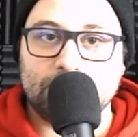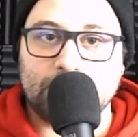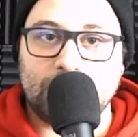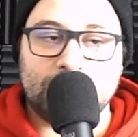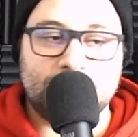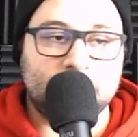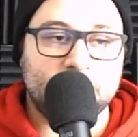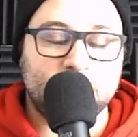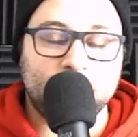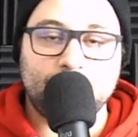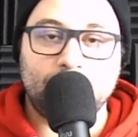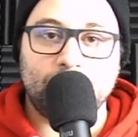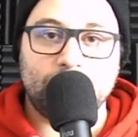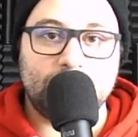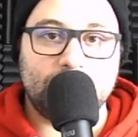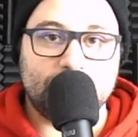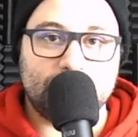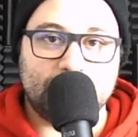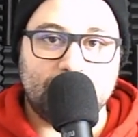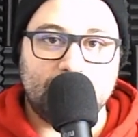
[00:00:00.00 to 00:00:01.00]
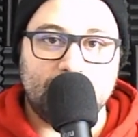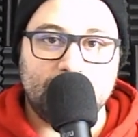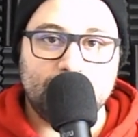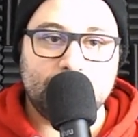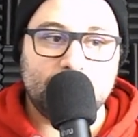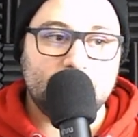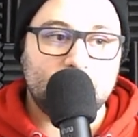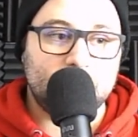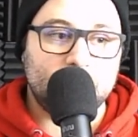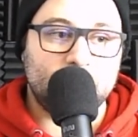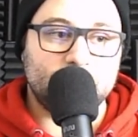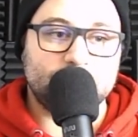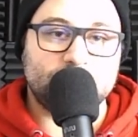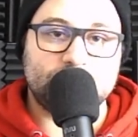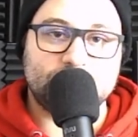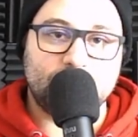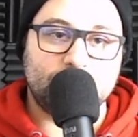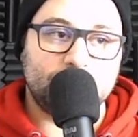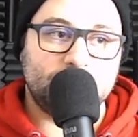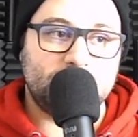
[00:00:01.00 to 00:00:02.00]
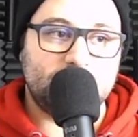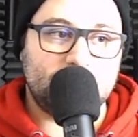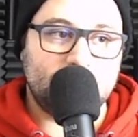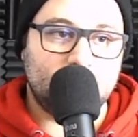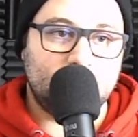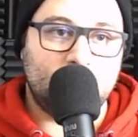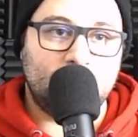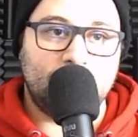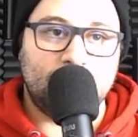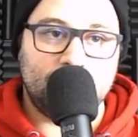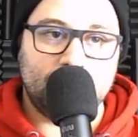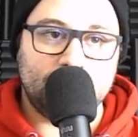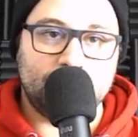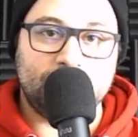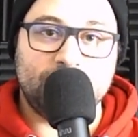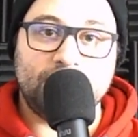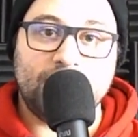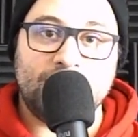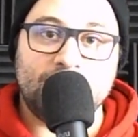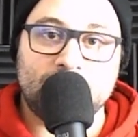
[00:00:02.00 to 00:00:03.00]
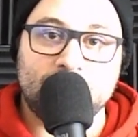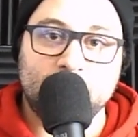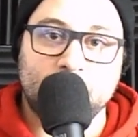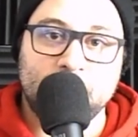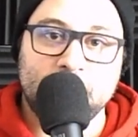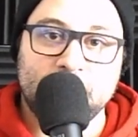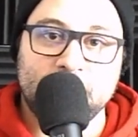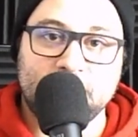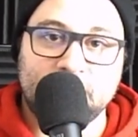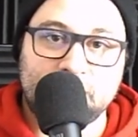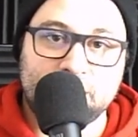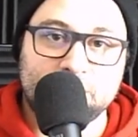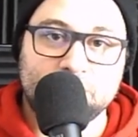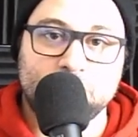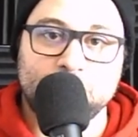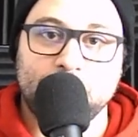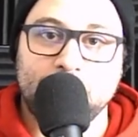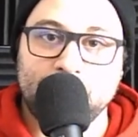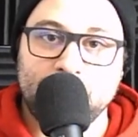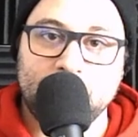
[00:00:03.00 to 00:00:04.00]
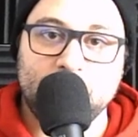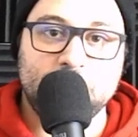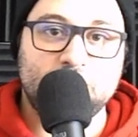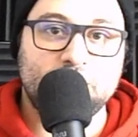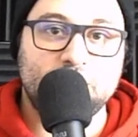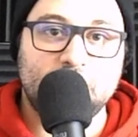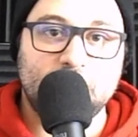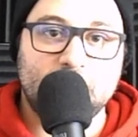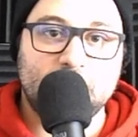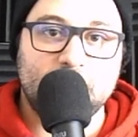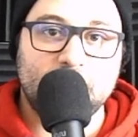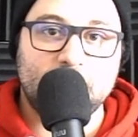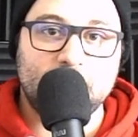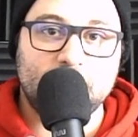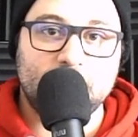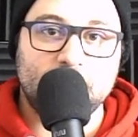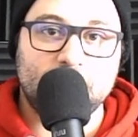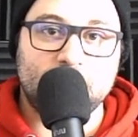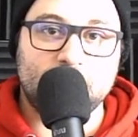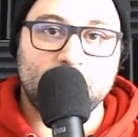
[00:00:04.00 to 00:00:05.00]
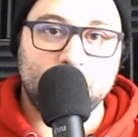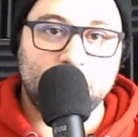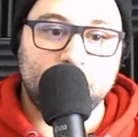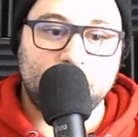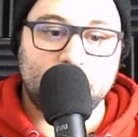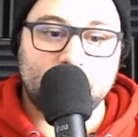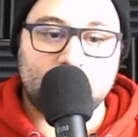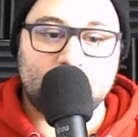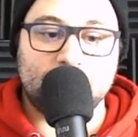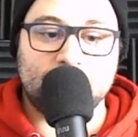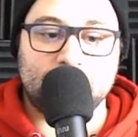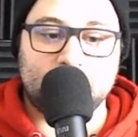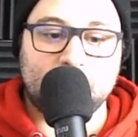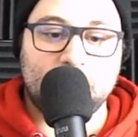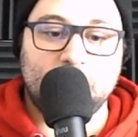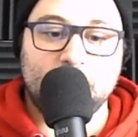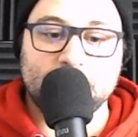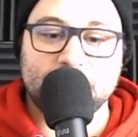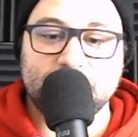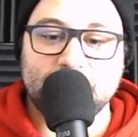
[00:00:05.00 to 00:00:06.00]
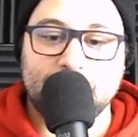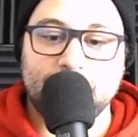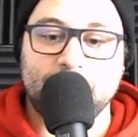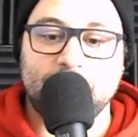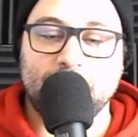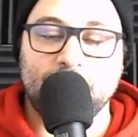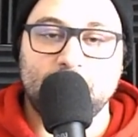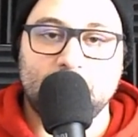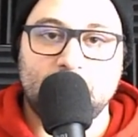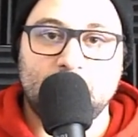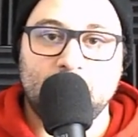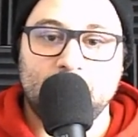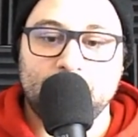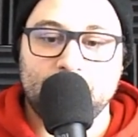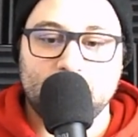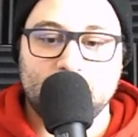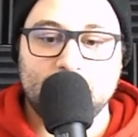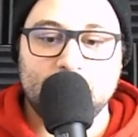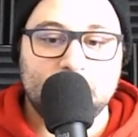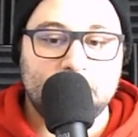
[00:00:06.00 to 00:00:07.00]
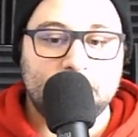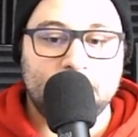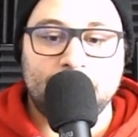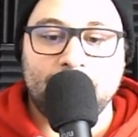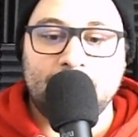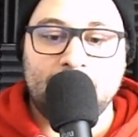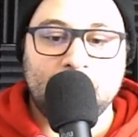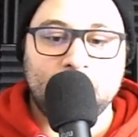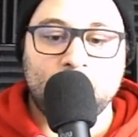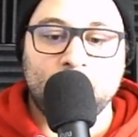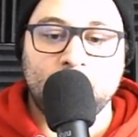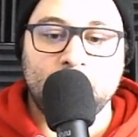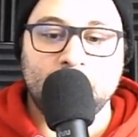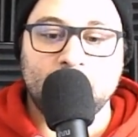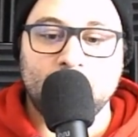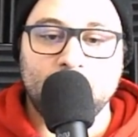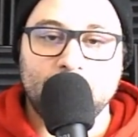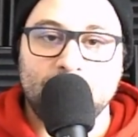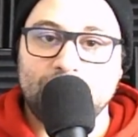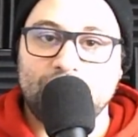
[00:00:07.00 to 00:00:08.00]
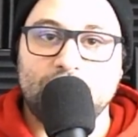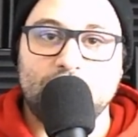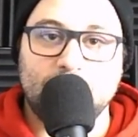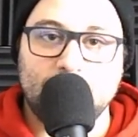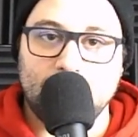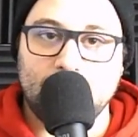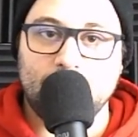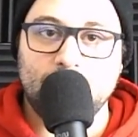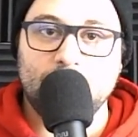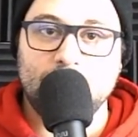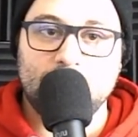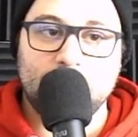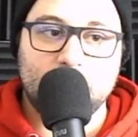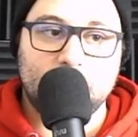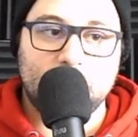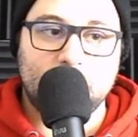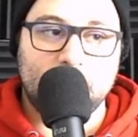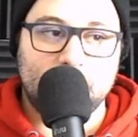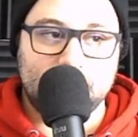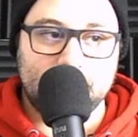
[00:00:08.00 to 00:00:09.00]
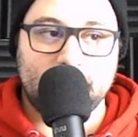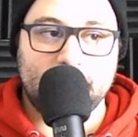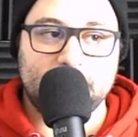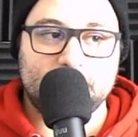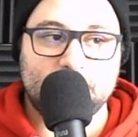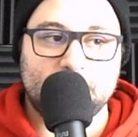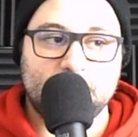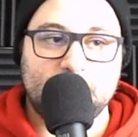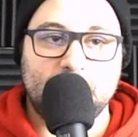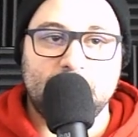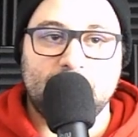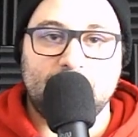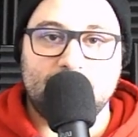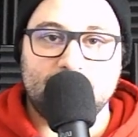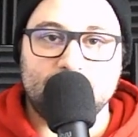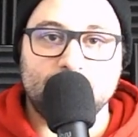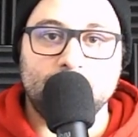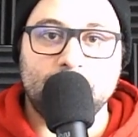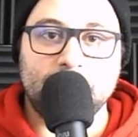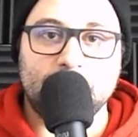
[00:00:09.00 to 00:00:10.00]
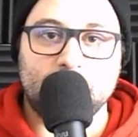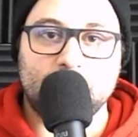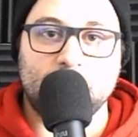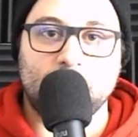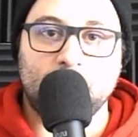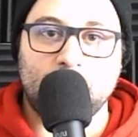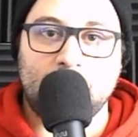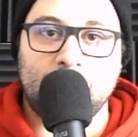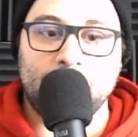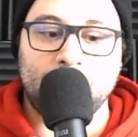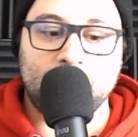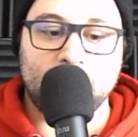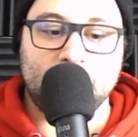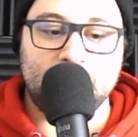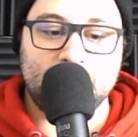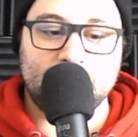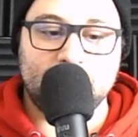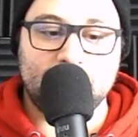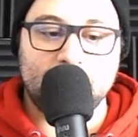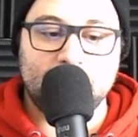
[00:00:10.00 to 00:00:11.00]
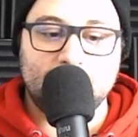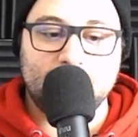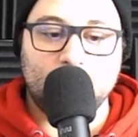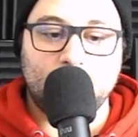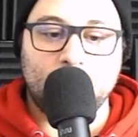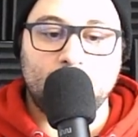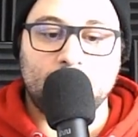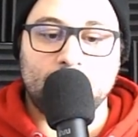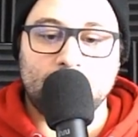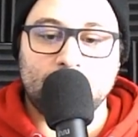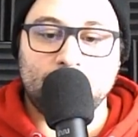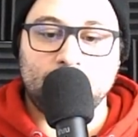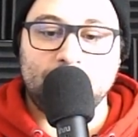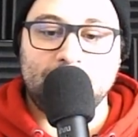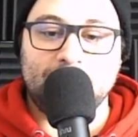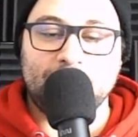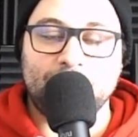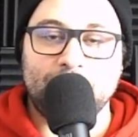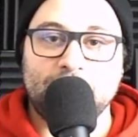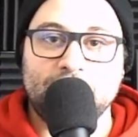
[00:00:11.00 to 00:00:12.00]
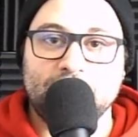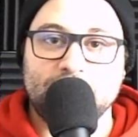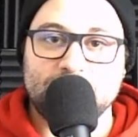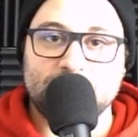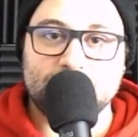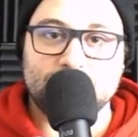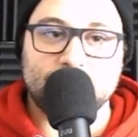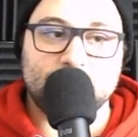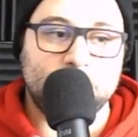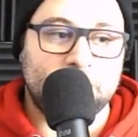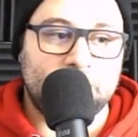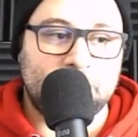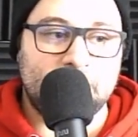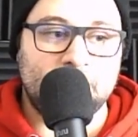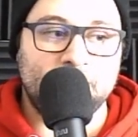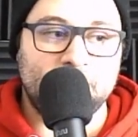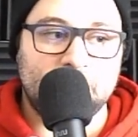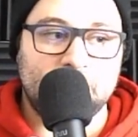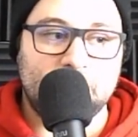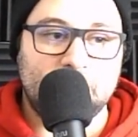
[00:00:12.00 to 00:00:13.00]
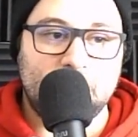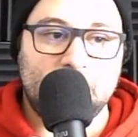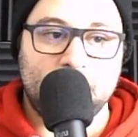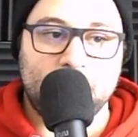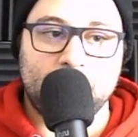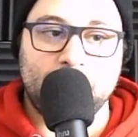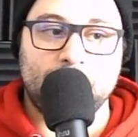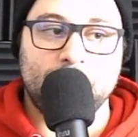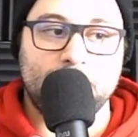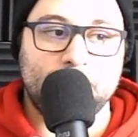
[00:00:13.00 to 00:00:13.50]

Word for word: At this point in time, there's so many odd factoids that contribute to the, the concept of Agartha that we don't even know unless it has been corroborated or we have been given and